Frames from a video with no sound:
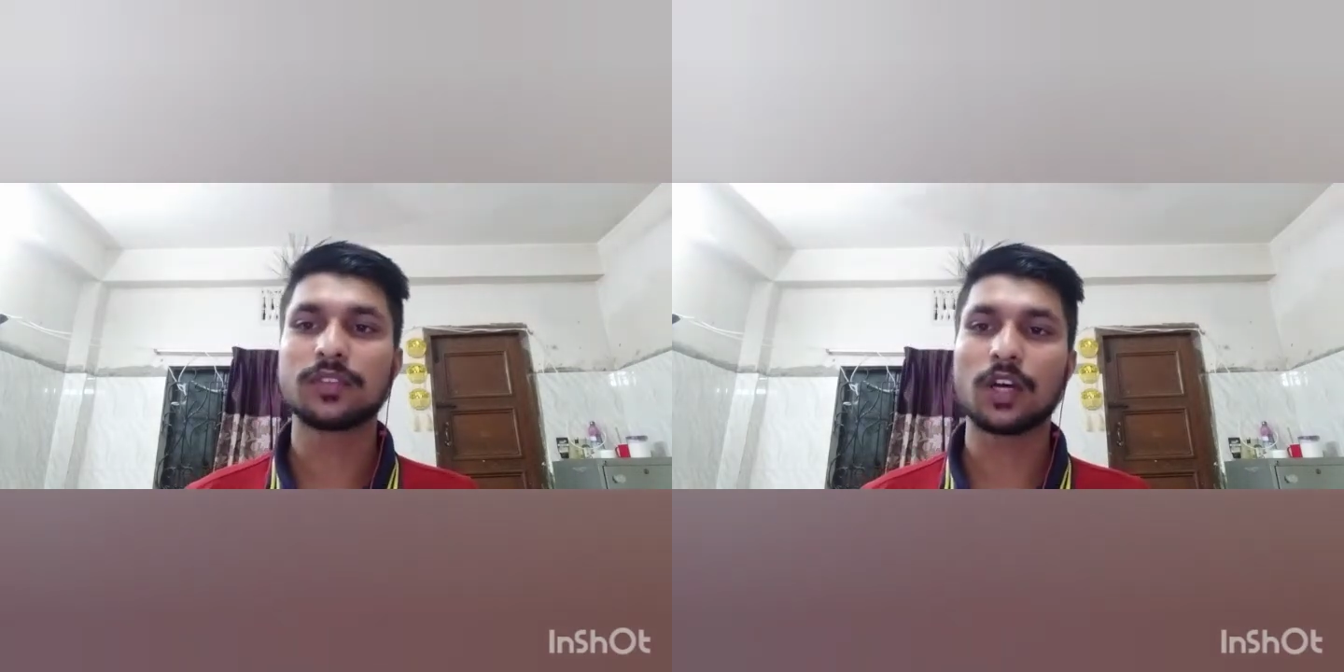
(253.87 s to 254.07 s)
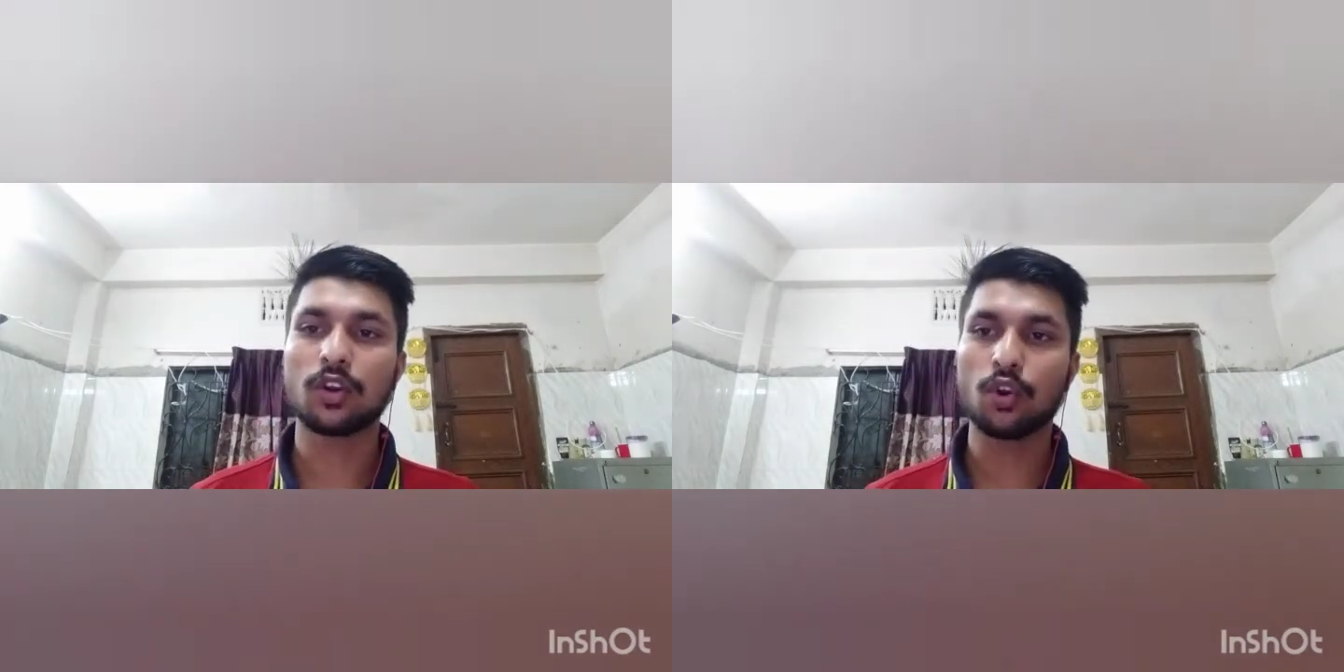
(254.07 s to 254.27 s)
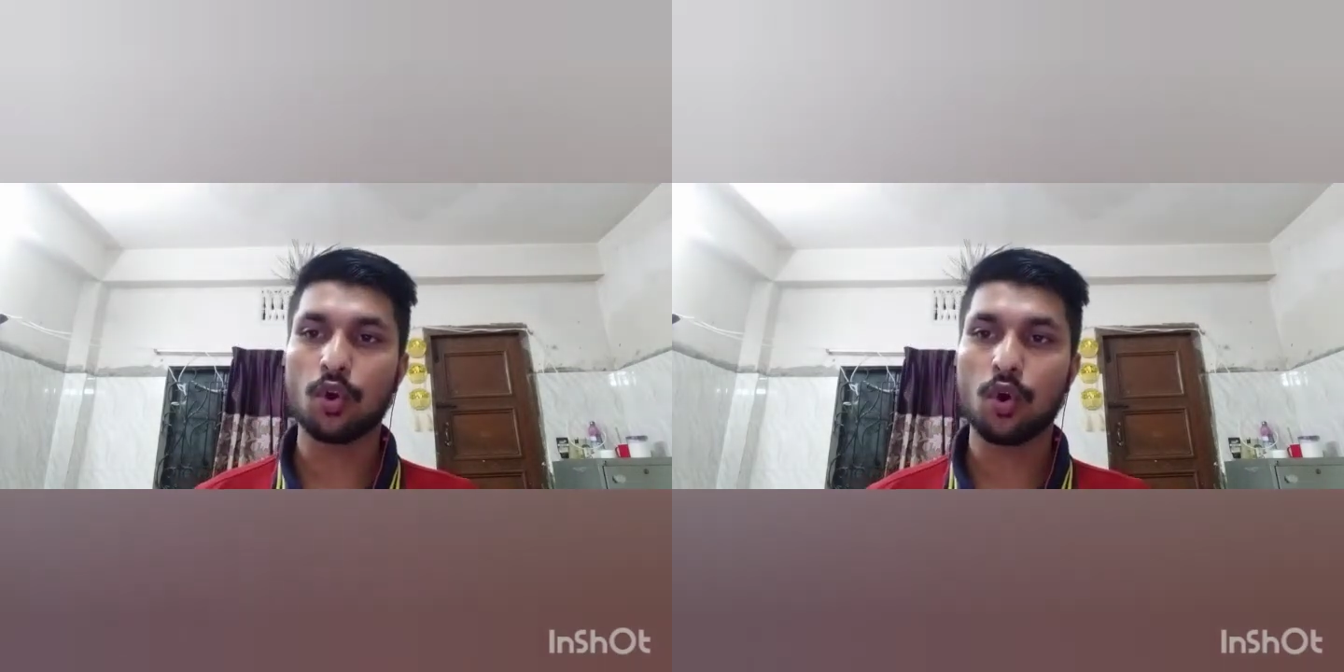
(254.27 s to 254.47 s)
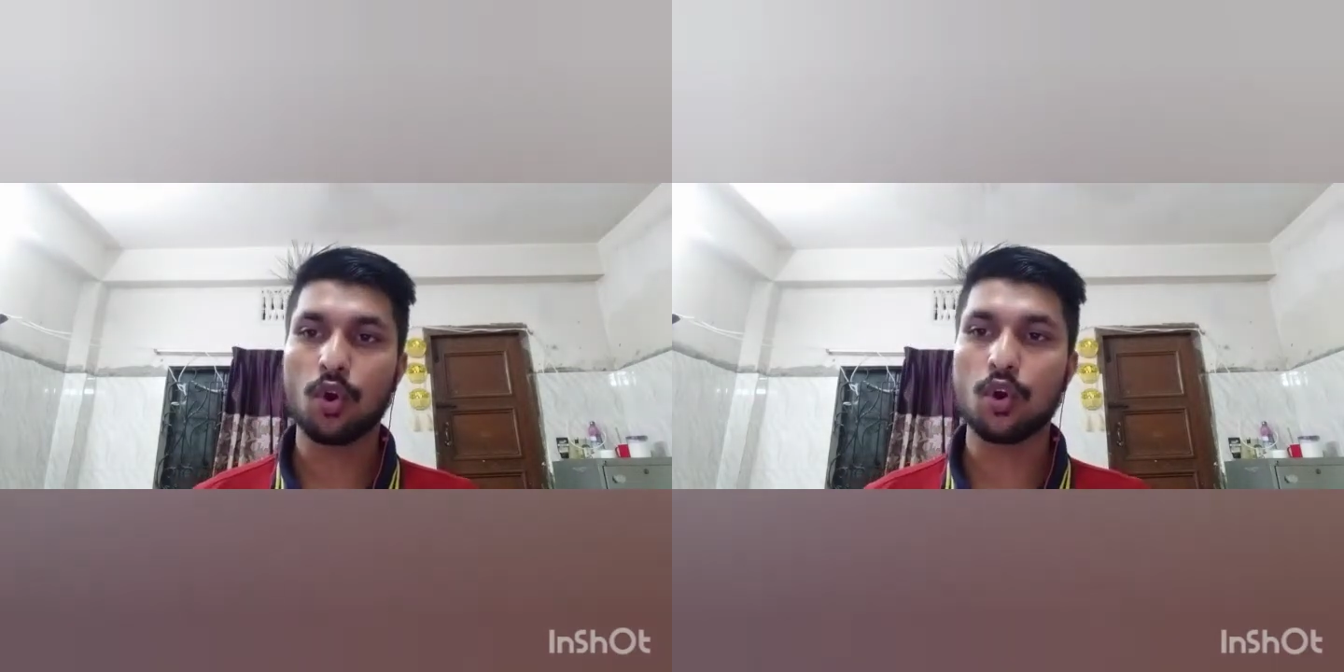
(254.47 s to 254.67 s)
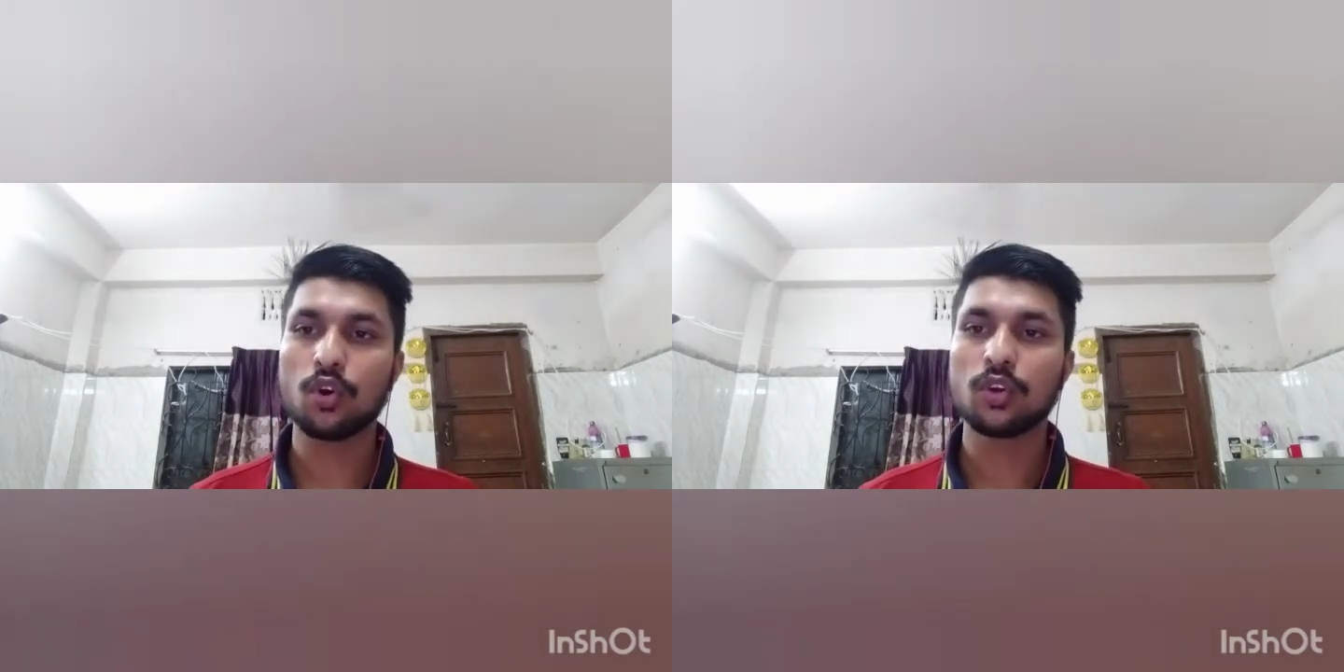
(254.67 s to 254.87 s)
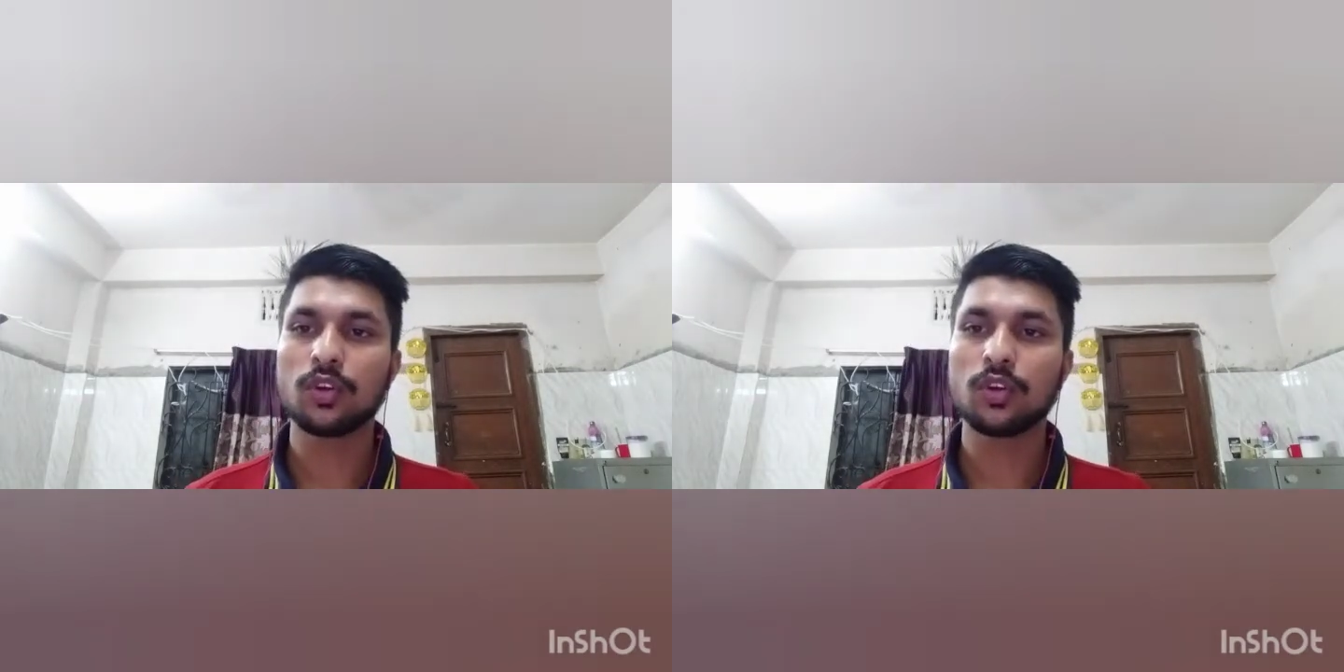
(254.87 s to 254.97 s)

the law